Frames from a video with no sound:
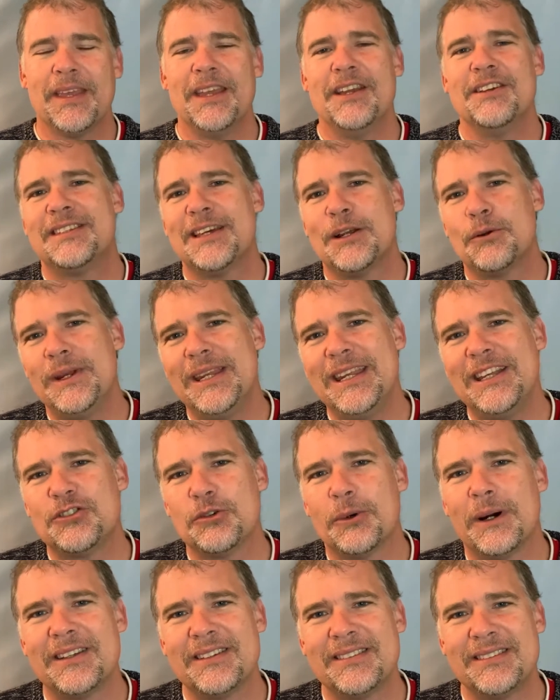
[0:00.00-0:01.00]
is that we need
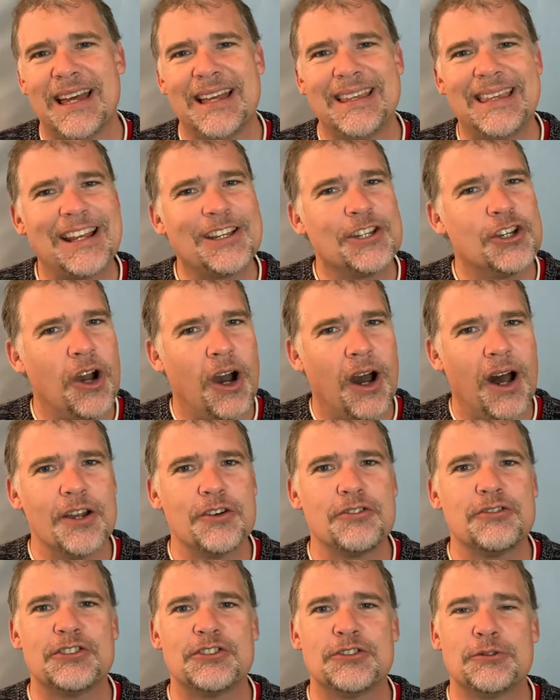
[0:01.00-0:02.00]
to understand that
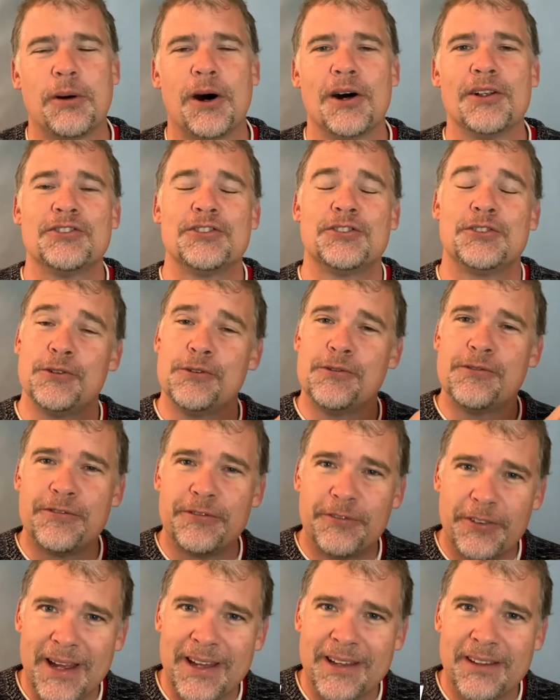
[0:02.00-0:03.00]
God responds to
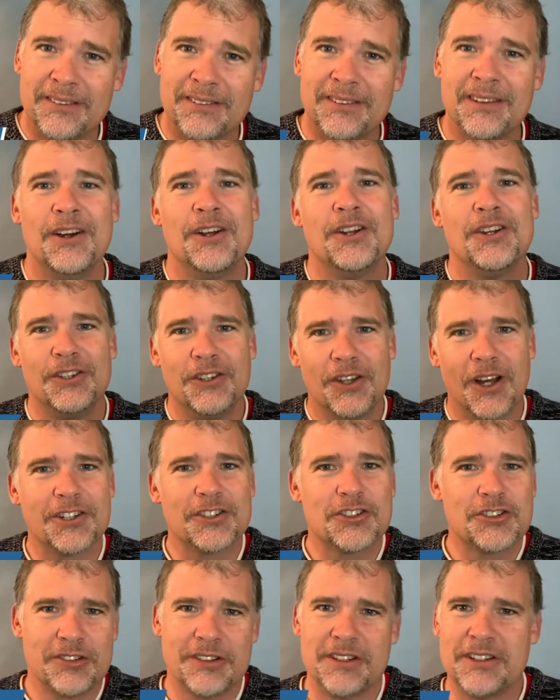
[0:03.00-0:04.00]
faith,
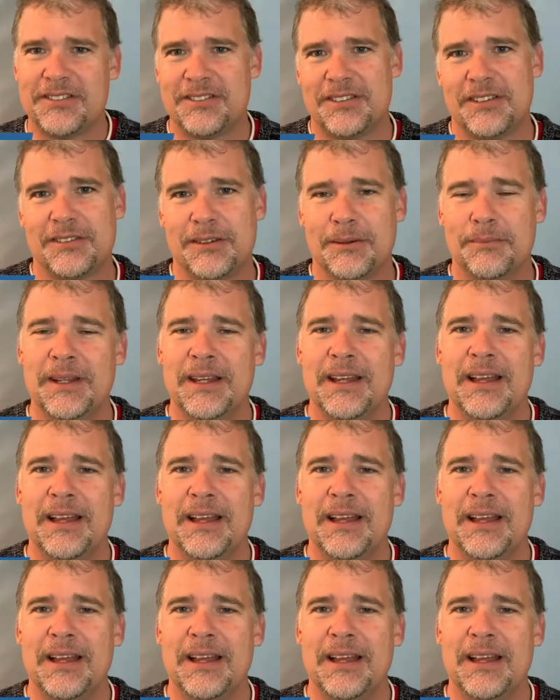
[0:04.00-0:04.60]
not criticism.